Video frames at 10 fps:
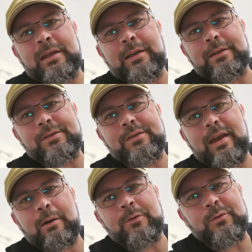because
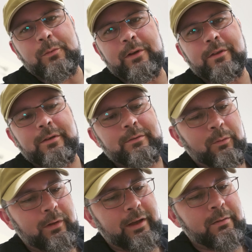that was one of the
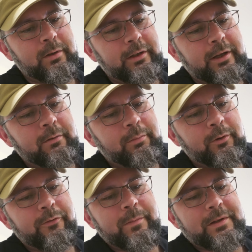reliability
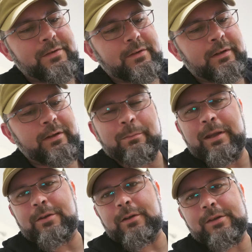improvements on the
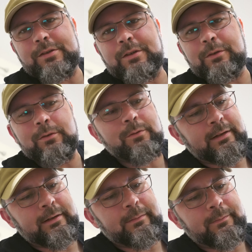Matrix 2
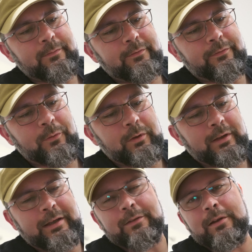um, for
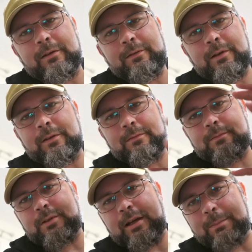like their their
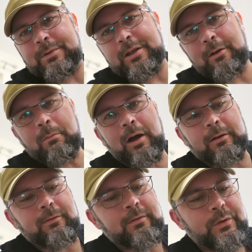top tier
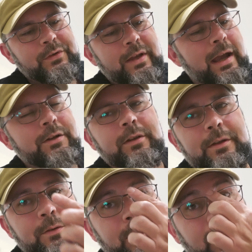model was they actually
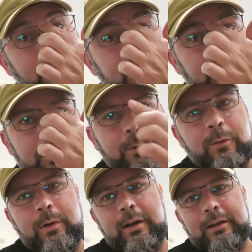used a
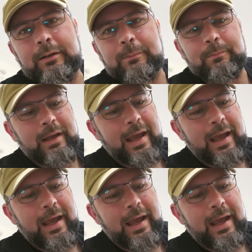hollow um,